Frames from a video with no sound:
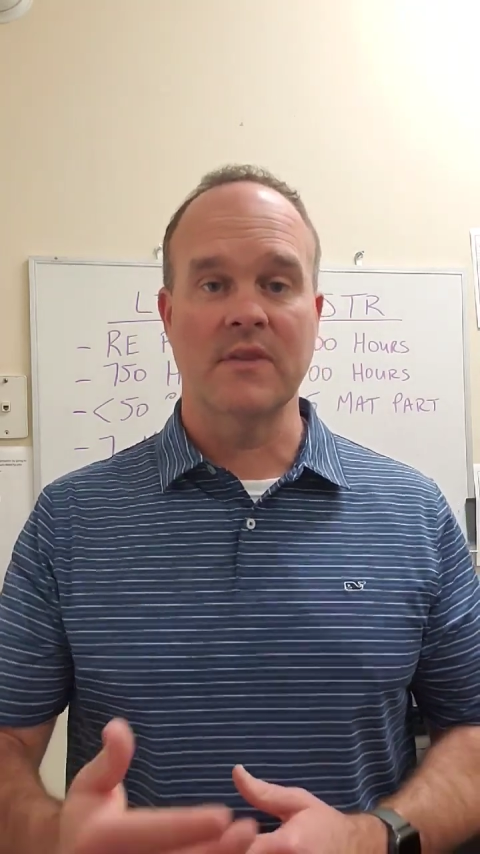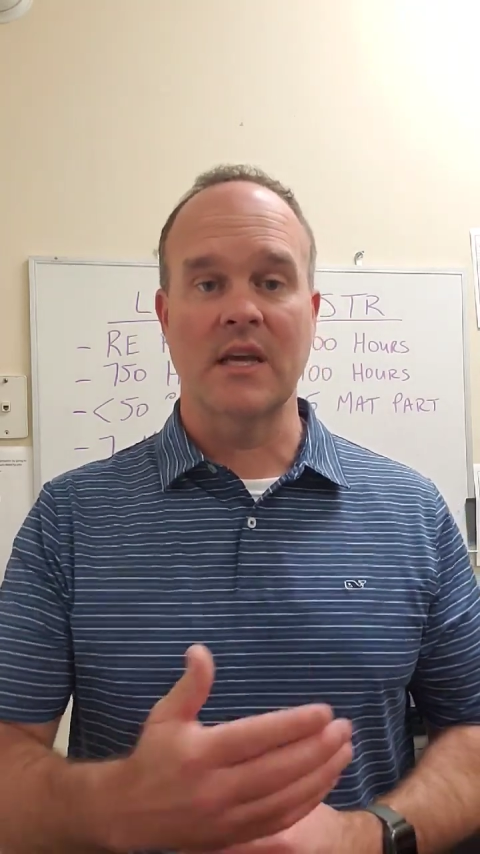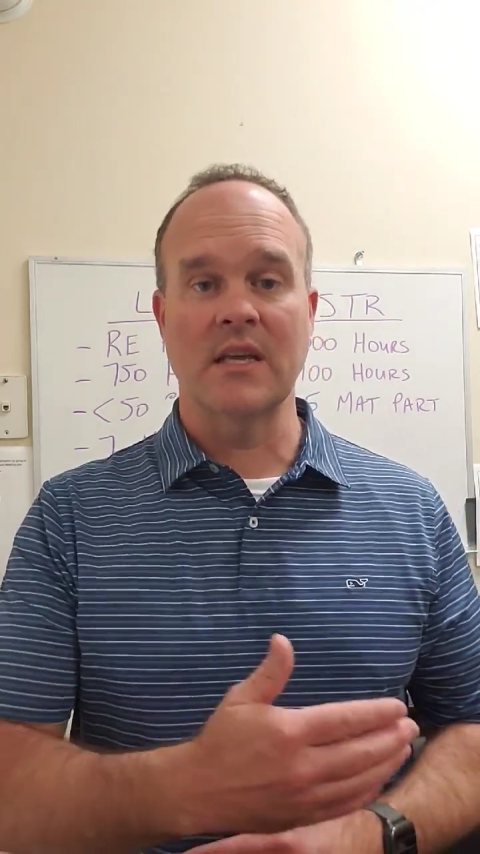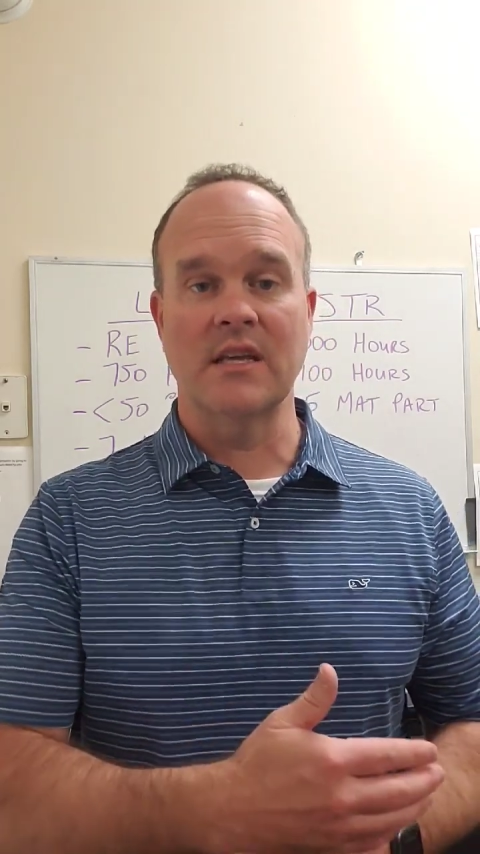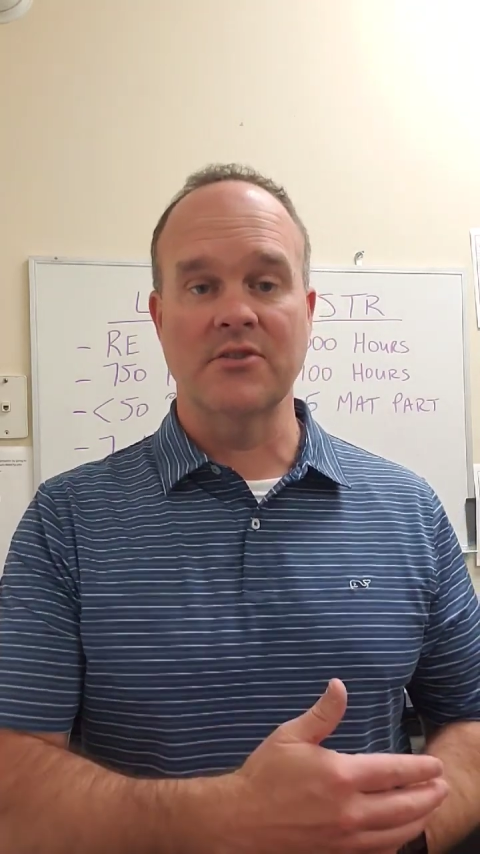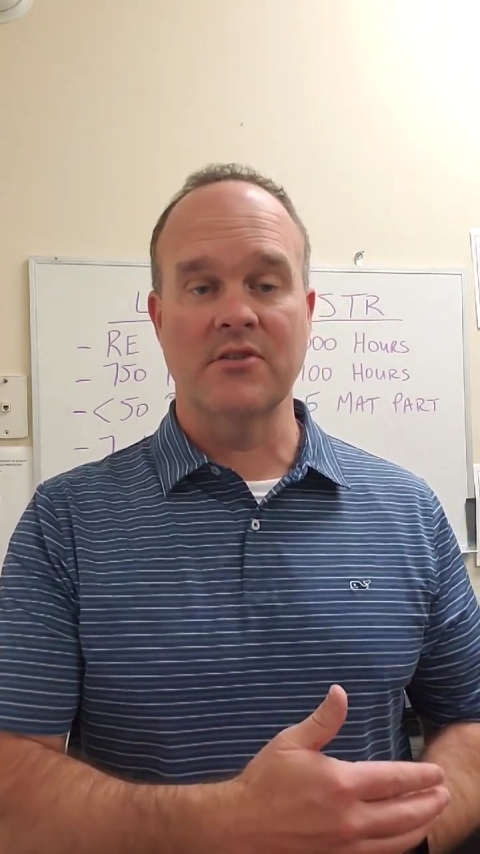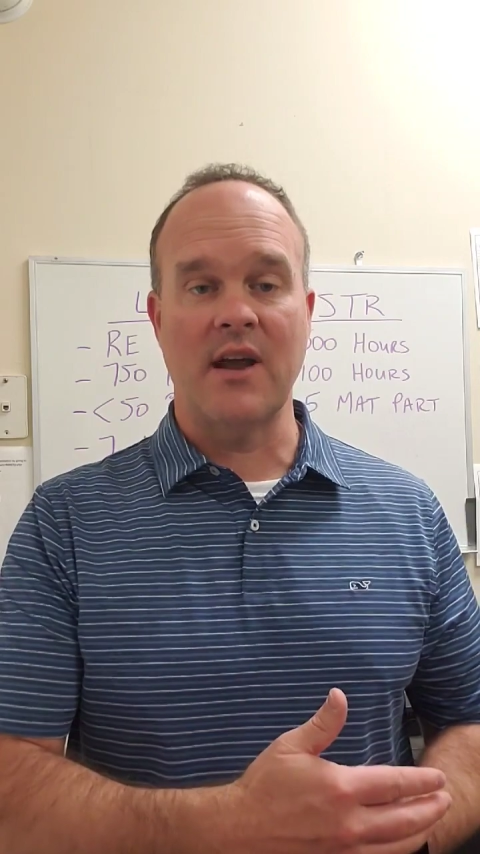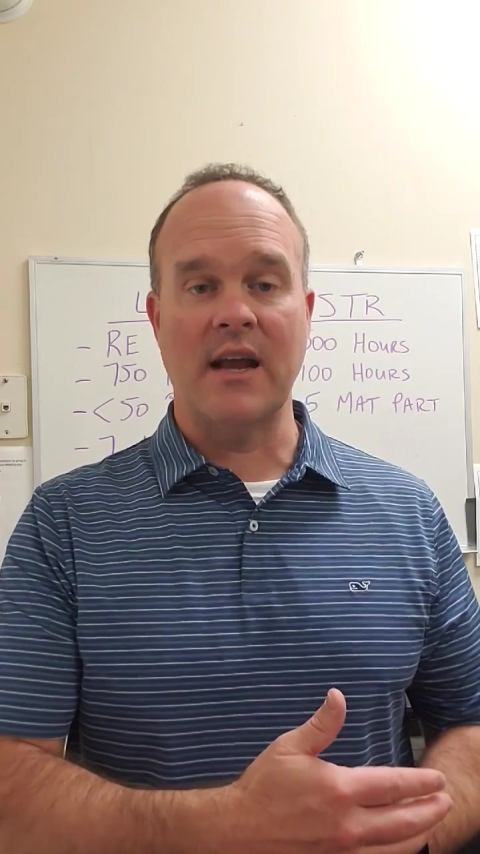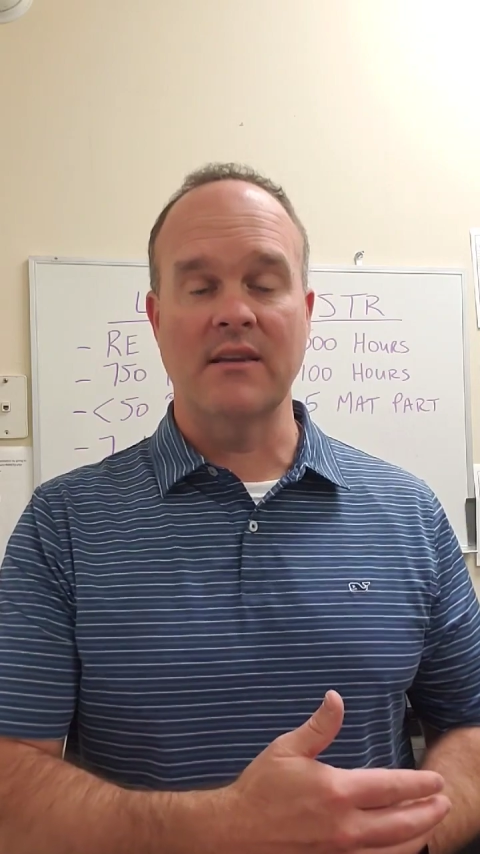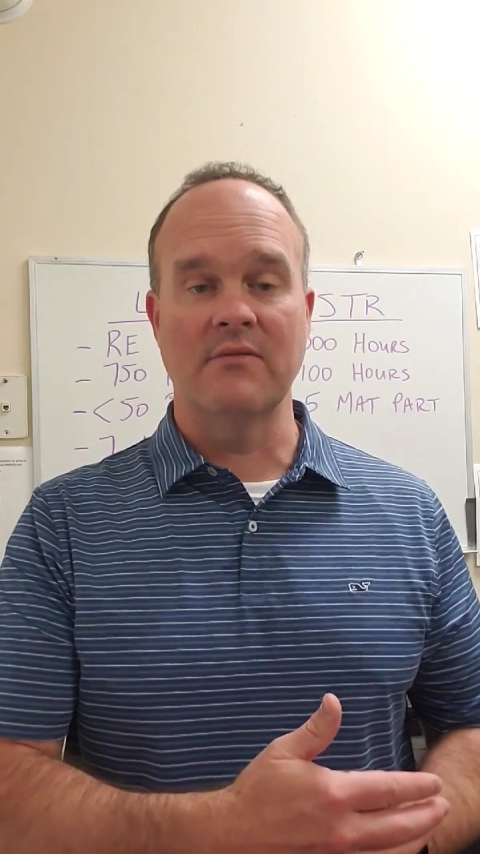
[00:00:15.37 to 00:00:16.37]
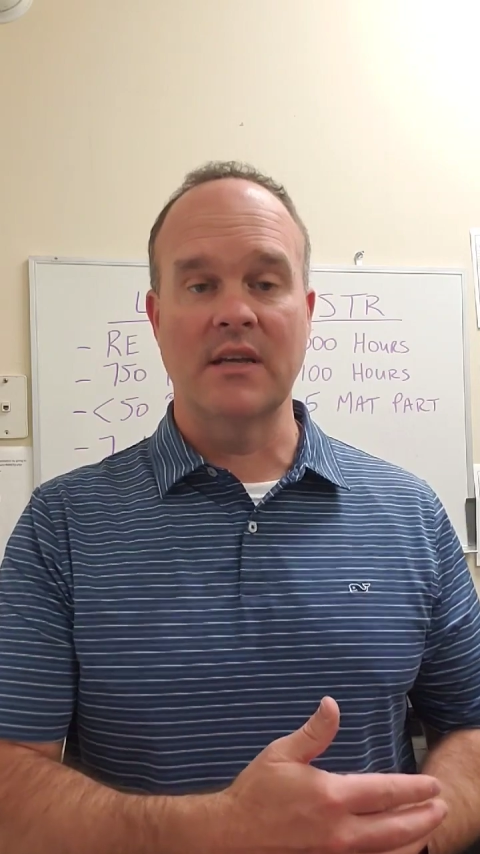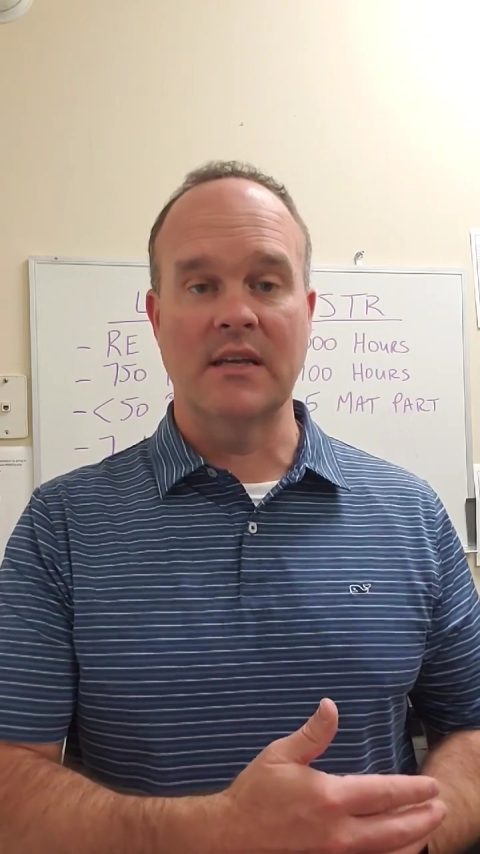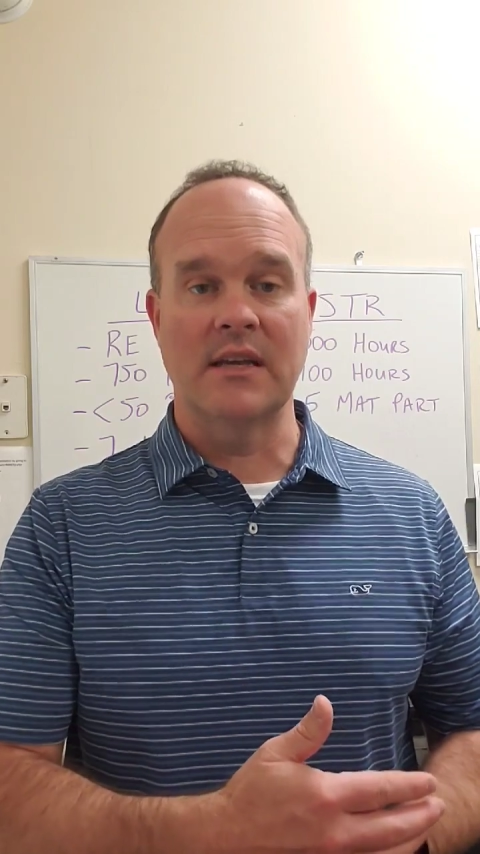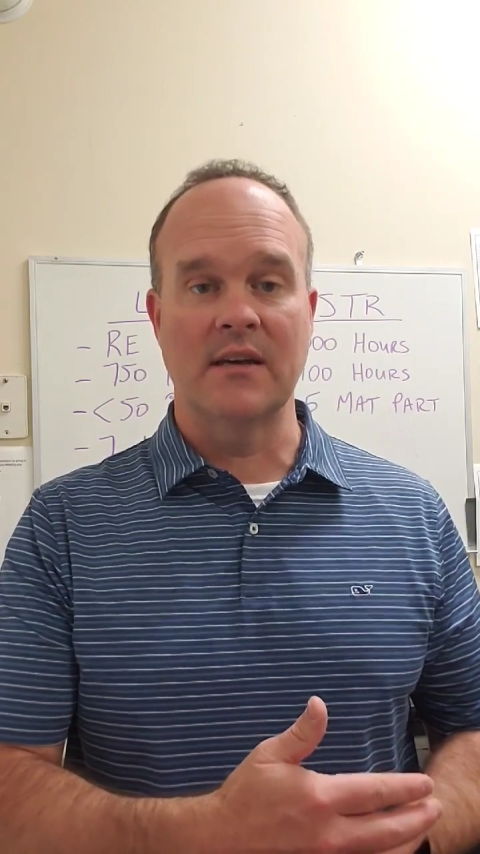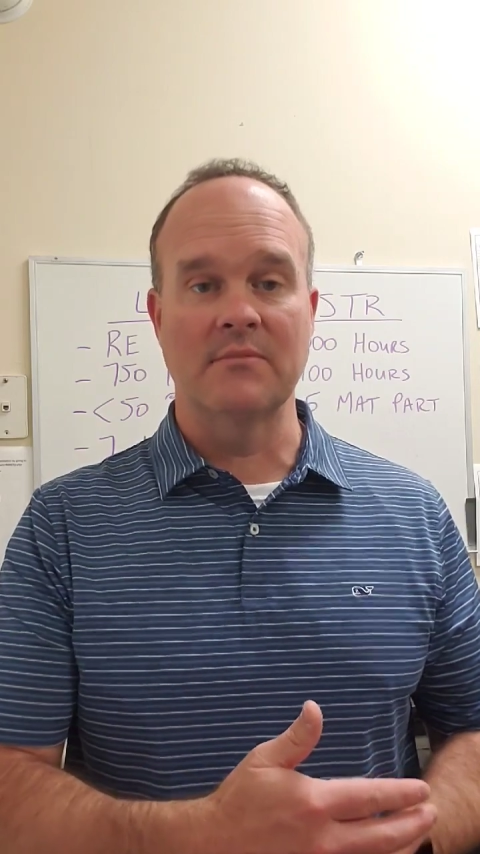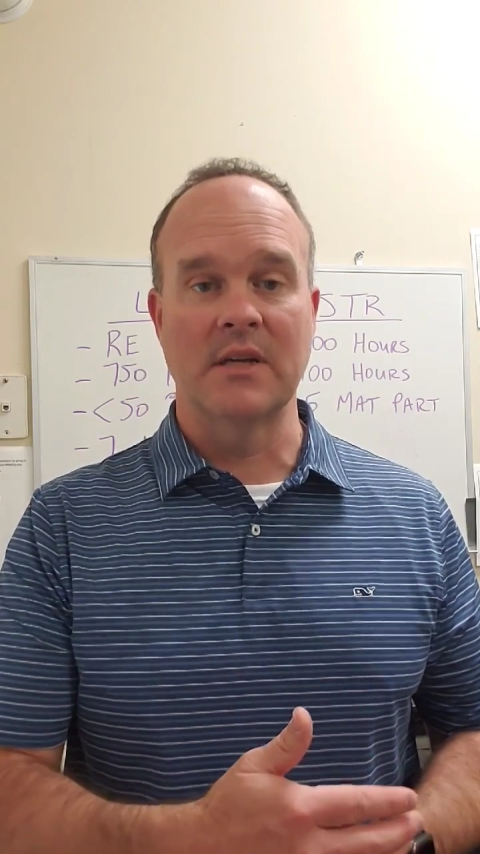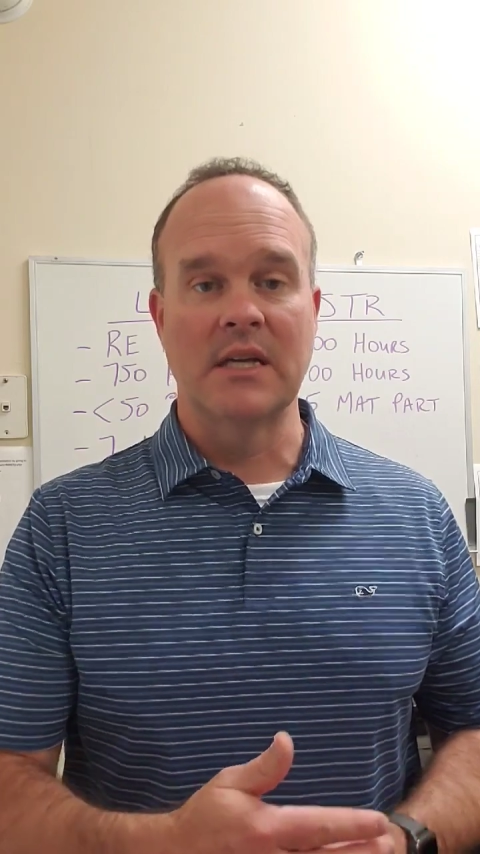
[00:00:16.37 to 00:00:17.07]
against your active income.